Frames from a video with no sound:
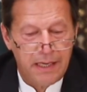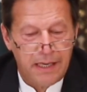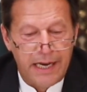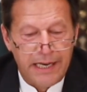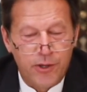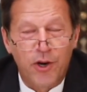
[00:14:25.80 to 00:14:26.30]

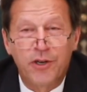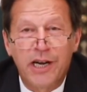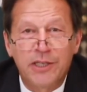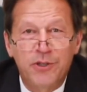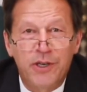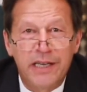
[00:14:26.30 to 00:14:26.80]
I
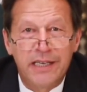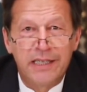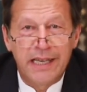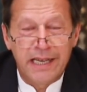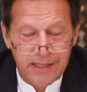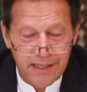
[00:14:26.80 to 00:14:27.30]
congratulate
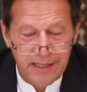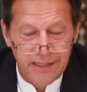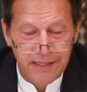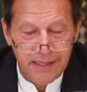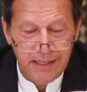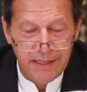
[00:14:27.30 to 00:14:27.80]
His
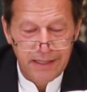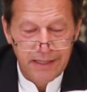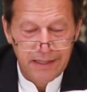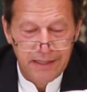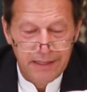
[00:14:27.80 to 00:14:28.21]
Excellency